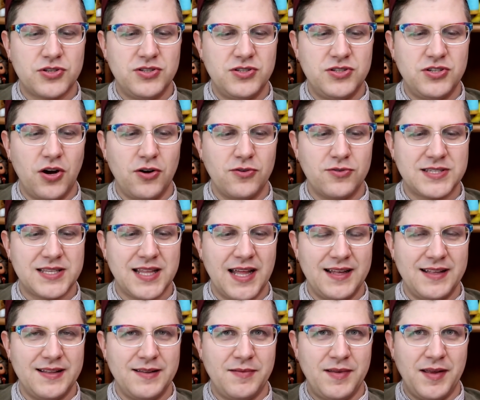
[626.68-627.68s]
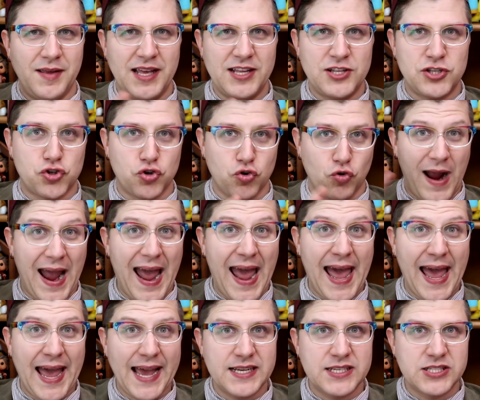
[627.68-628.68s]
jokes that it
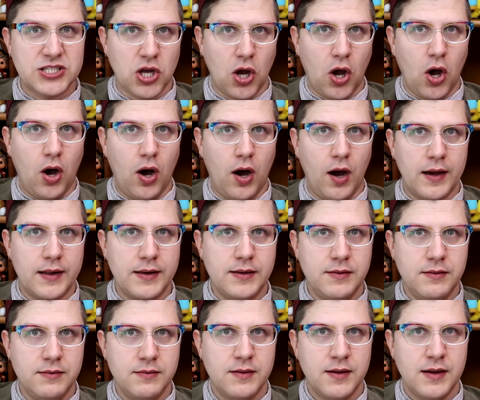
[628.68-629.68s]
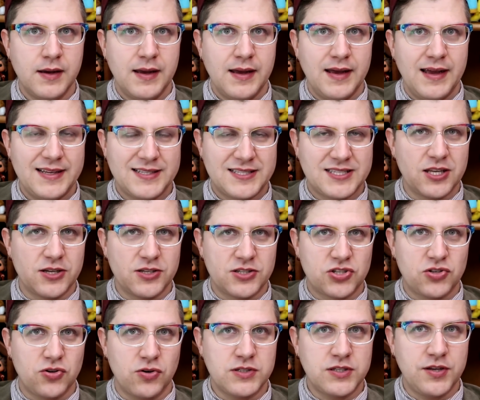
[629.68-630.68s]
drags on. It's the
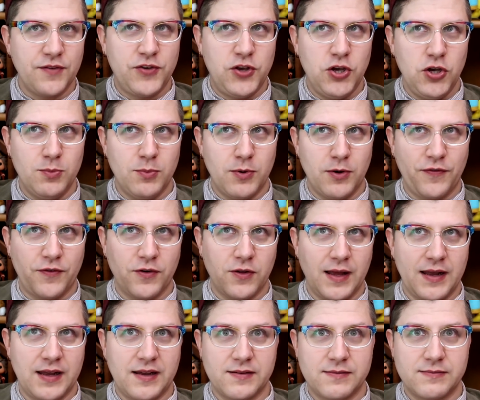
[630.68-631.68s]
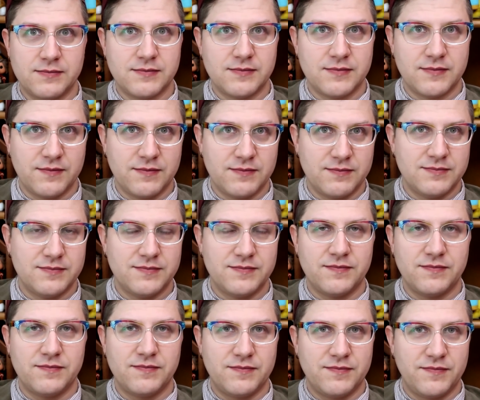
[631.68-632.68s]
source of humor for like
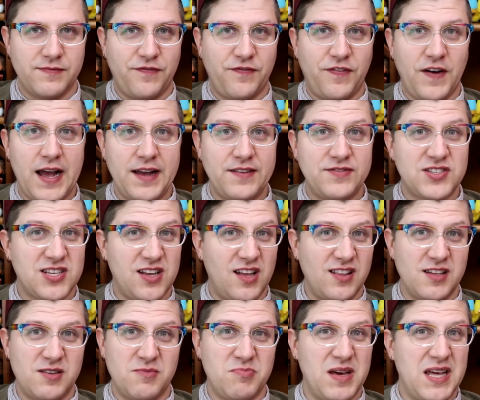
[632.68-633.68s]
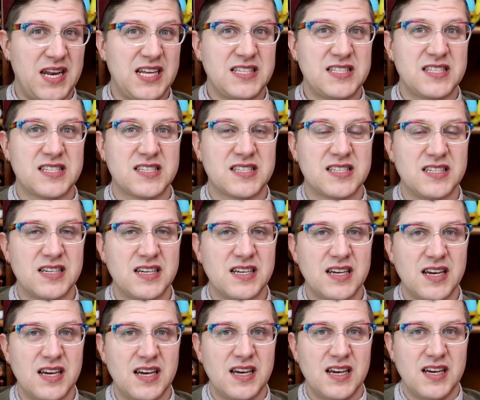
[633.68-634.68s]
5 solid minutes.
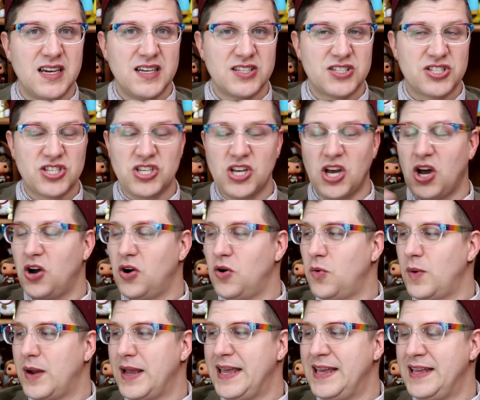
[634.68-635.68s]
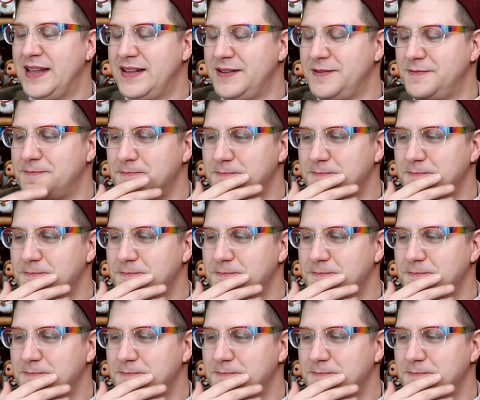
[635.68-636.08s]
So if